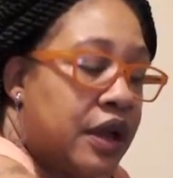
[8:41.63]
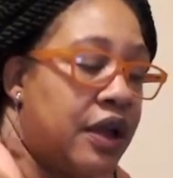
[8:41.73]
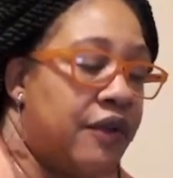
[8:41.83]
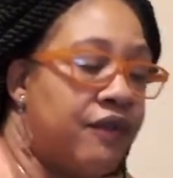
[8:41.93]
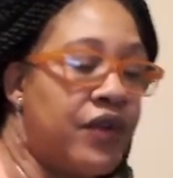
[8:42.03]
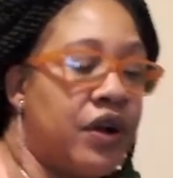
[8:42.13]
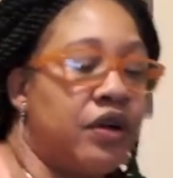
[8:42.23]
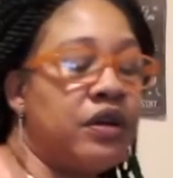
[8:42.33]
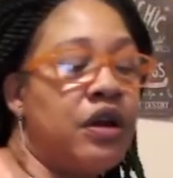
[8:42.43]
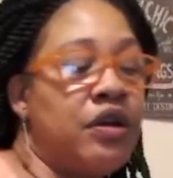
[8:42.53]

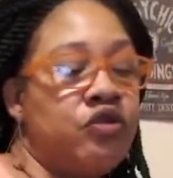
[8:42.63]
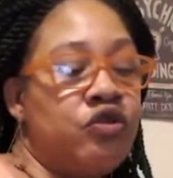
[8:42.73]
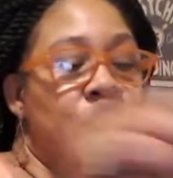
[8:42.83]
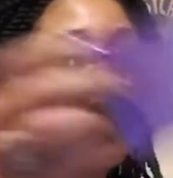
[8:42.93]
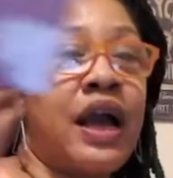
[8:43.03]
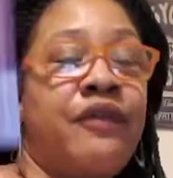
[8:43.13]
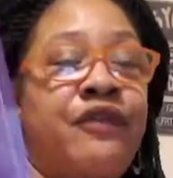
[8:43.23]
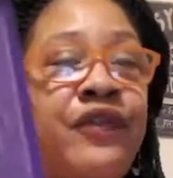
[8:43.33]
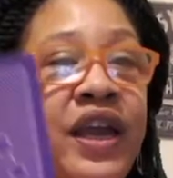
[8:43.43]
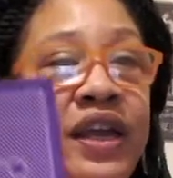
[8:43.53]
Virgo, you got
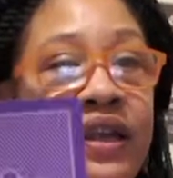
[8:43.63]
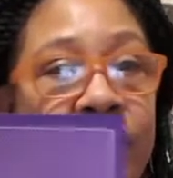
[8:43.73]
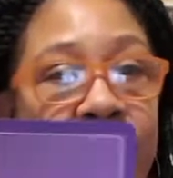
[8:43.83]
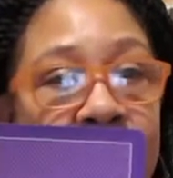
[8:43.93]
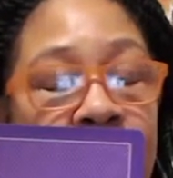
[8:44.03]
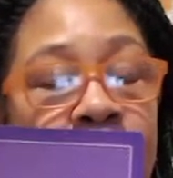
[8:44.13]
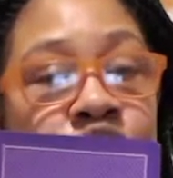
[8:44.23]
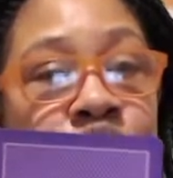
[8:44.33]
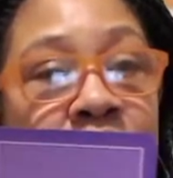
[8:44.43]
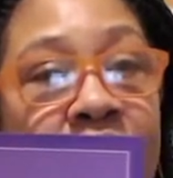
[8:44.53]
faith.
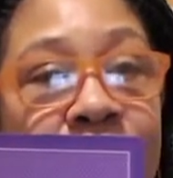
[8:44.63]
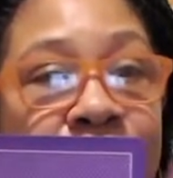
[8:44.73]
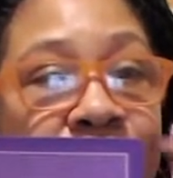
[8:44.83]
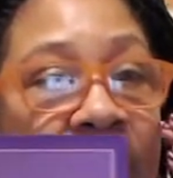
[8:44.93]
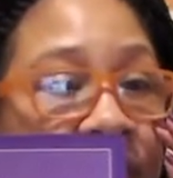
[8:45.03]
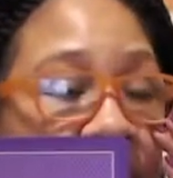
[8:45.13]
You have faith.